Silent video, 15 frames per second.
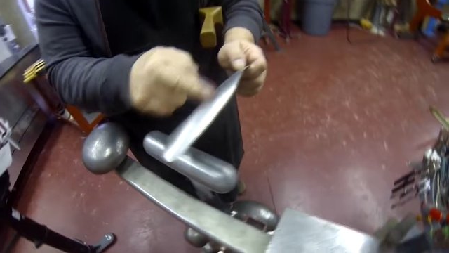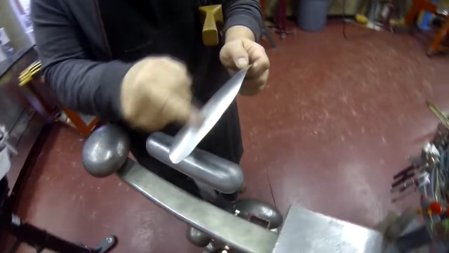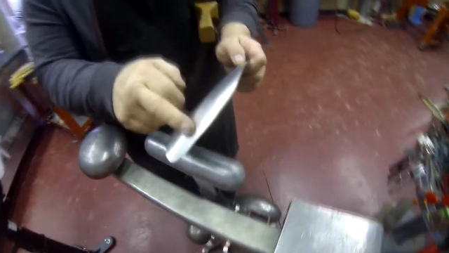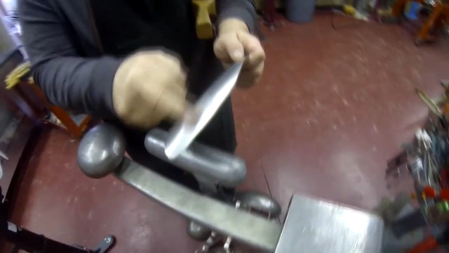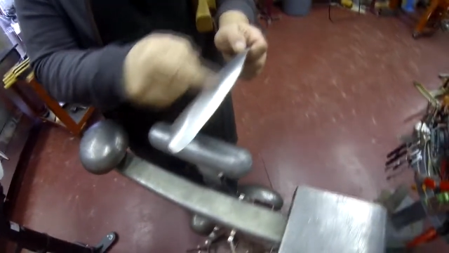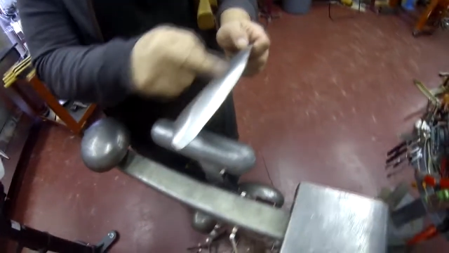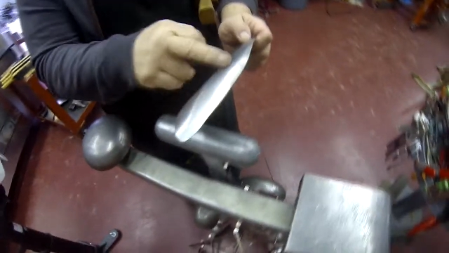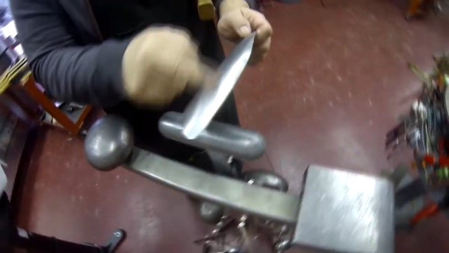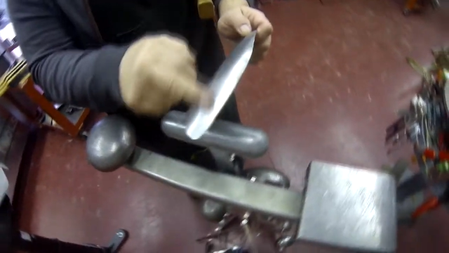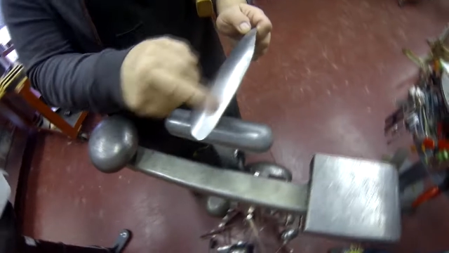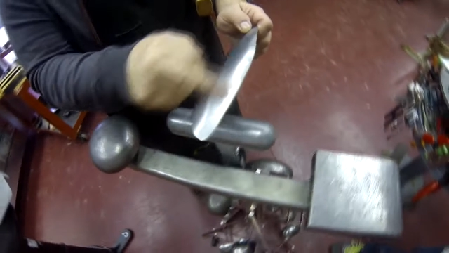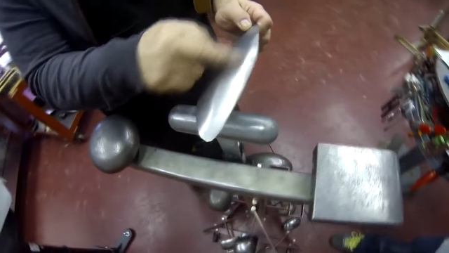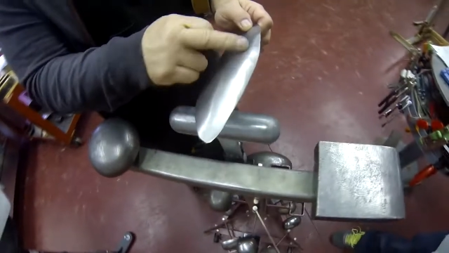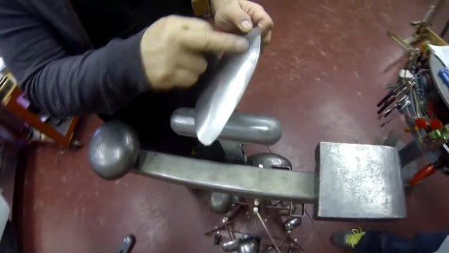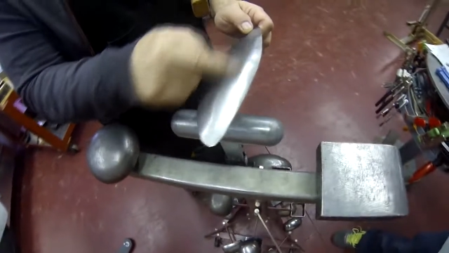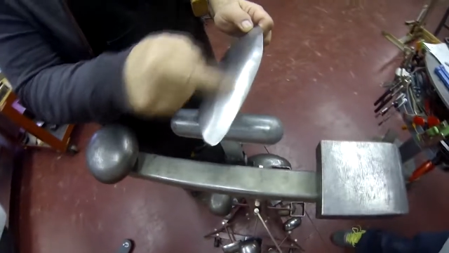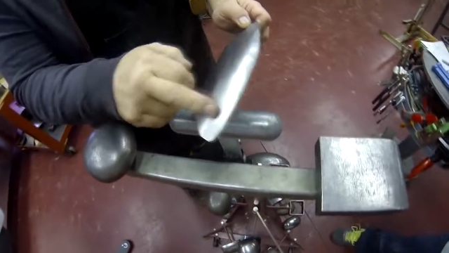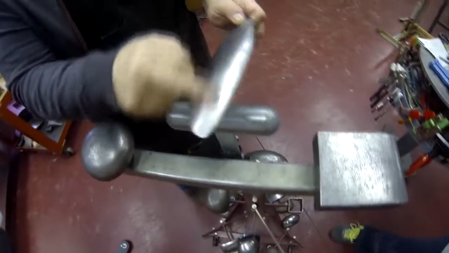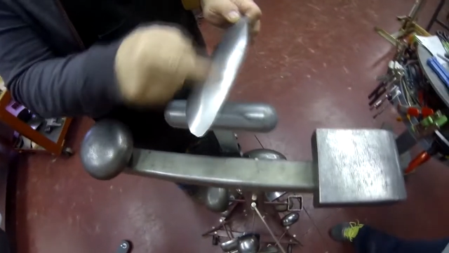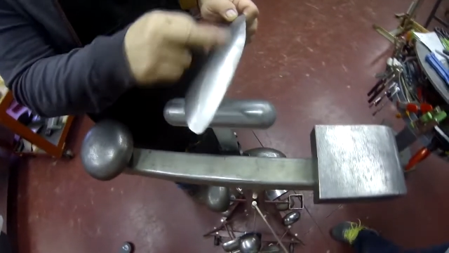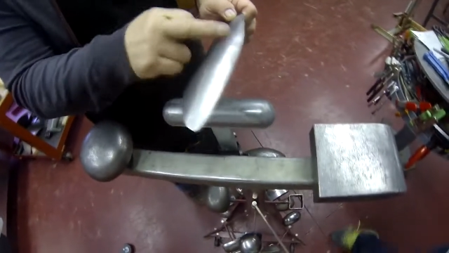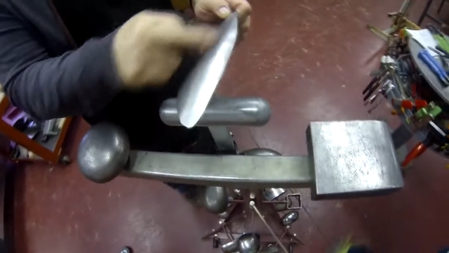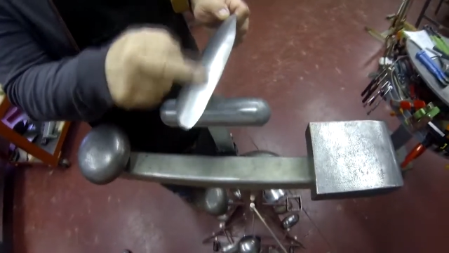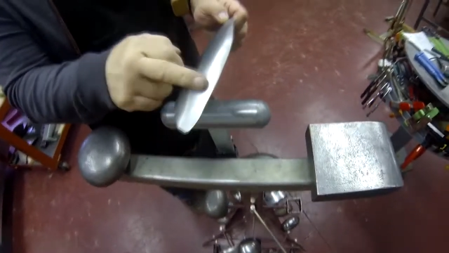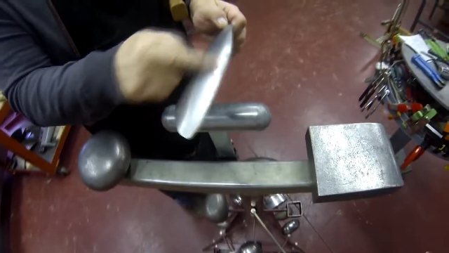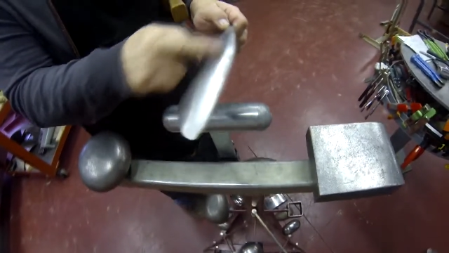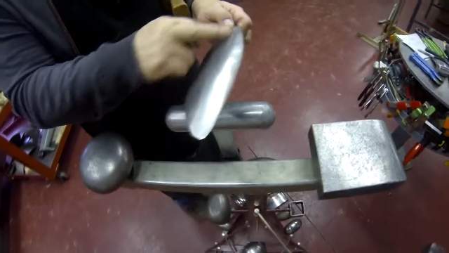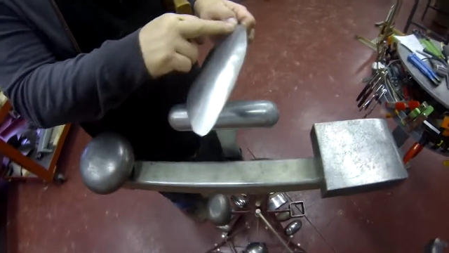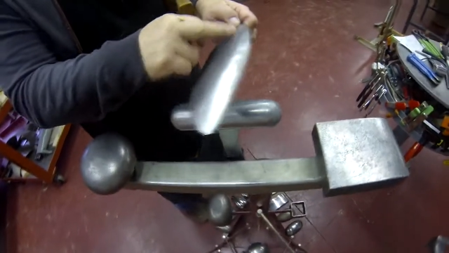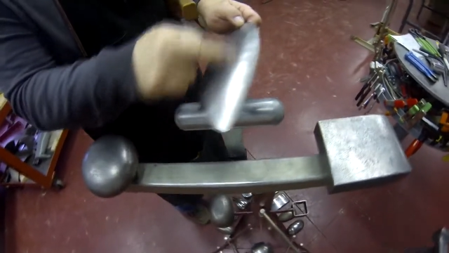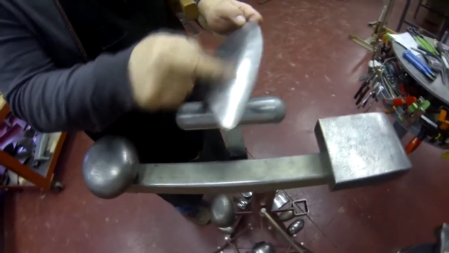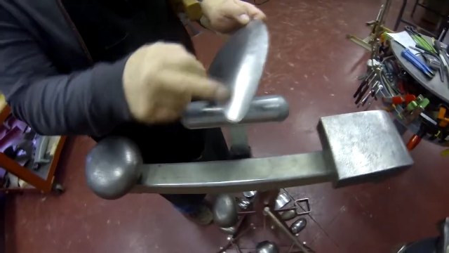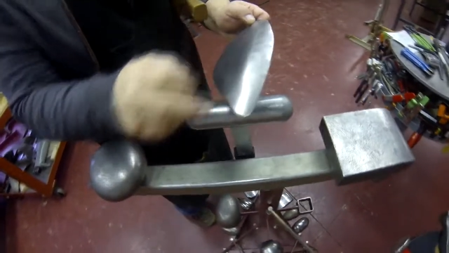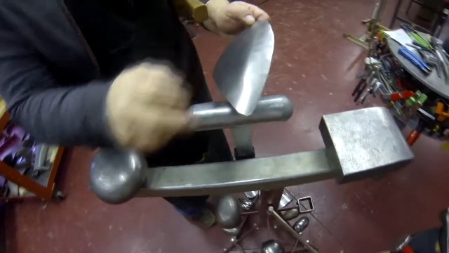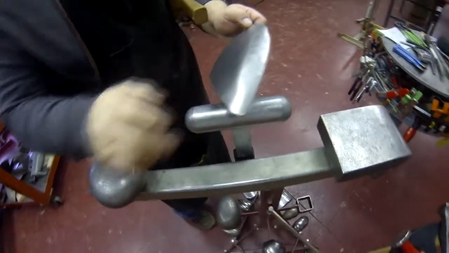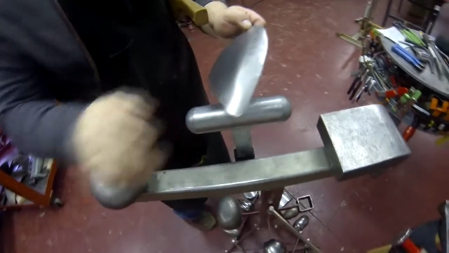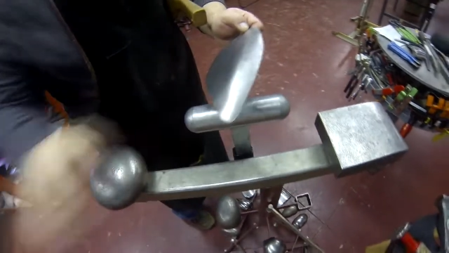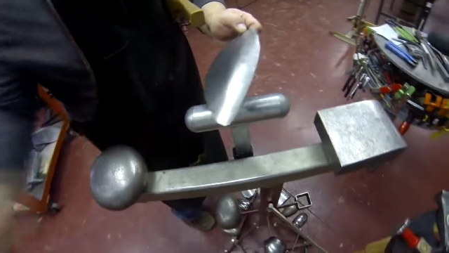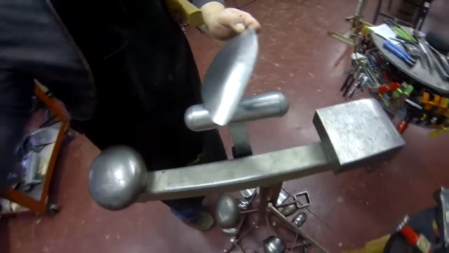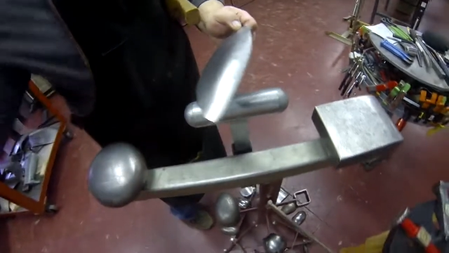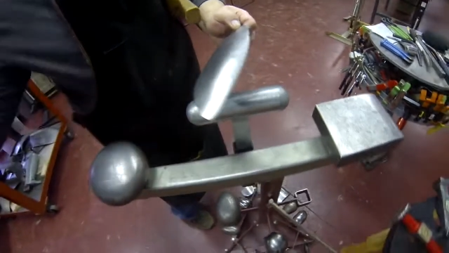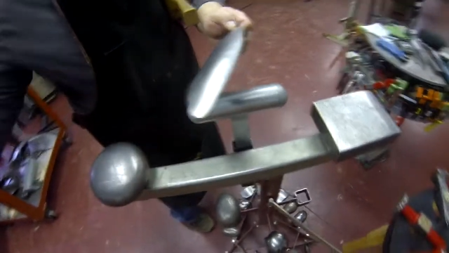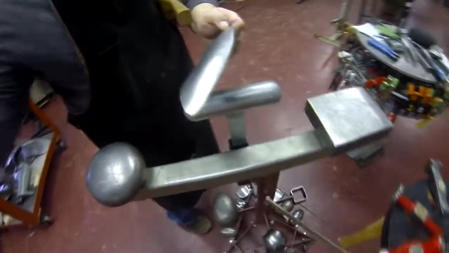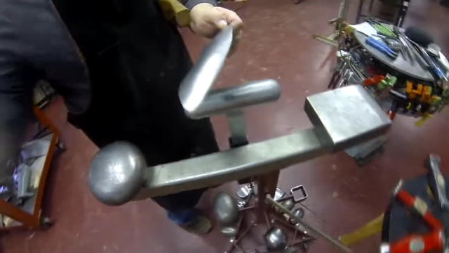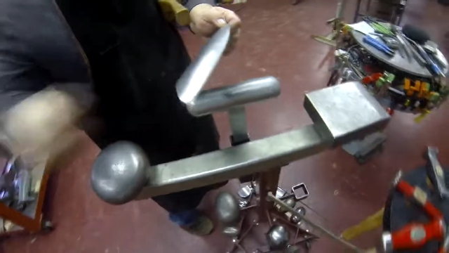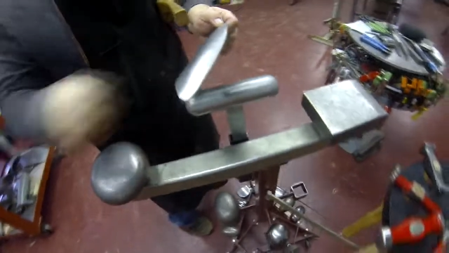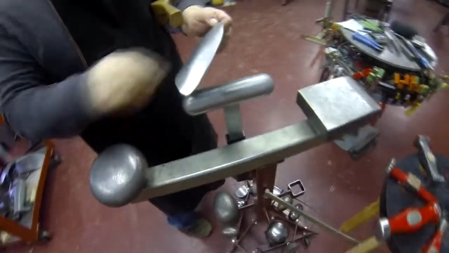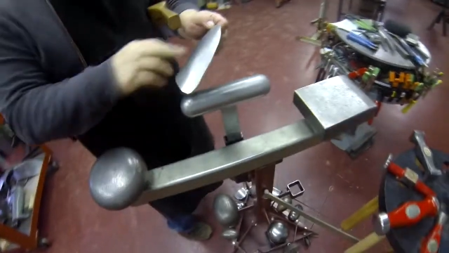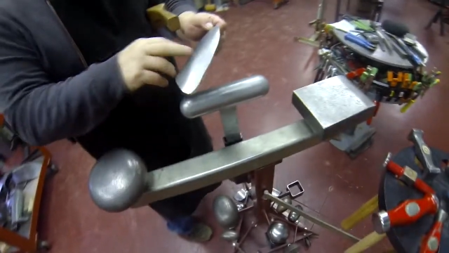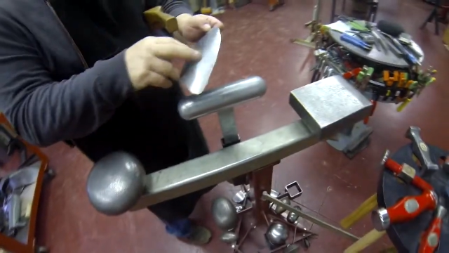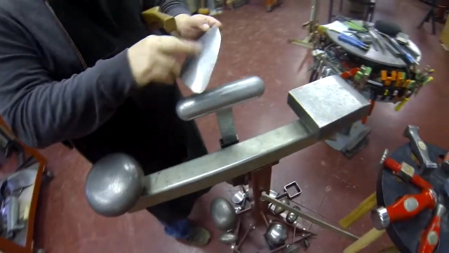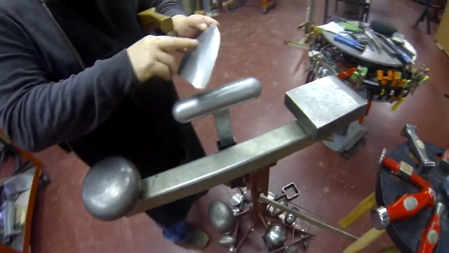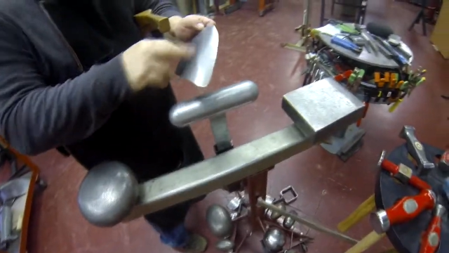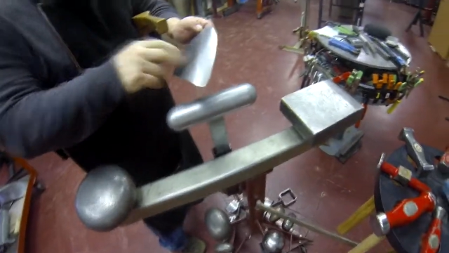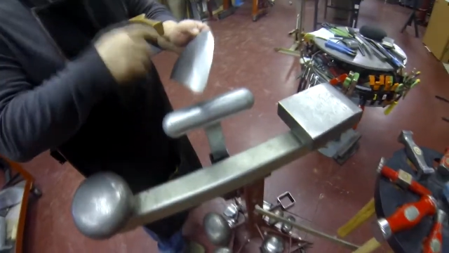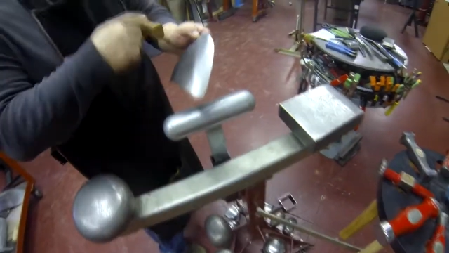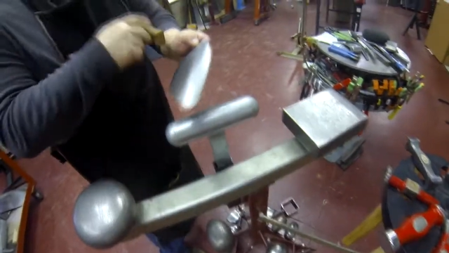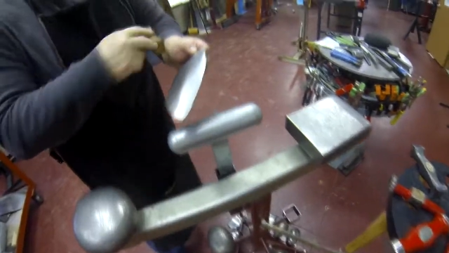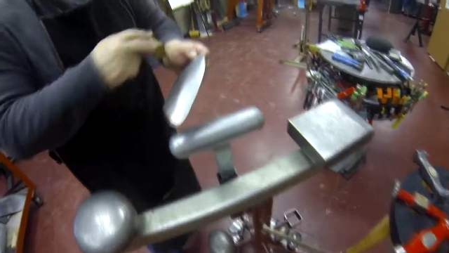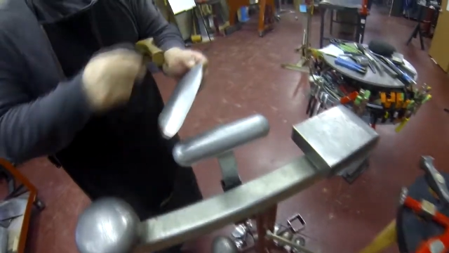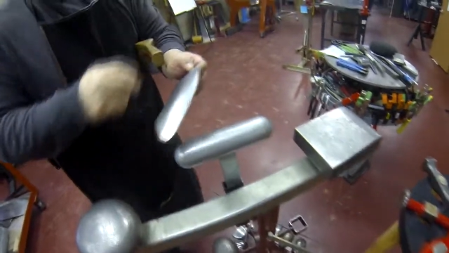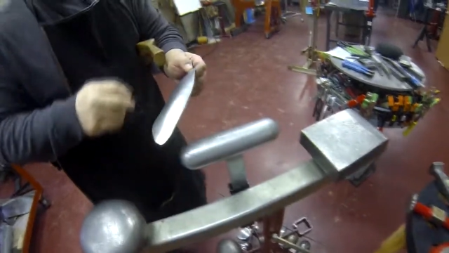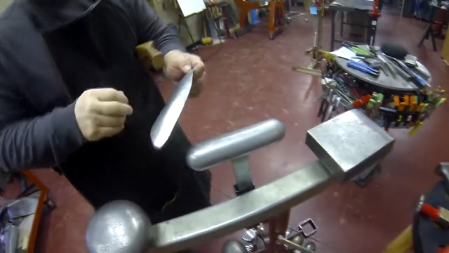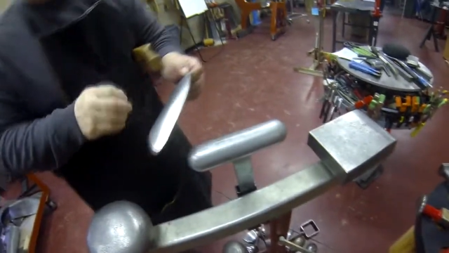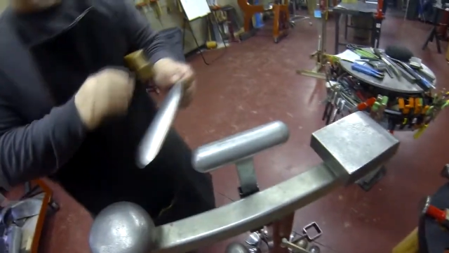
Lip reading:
(no speaker visible)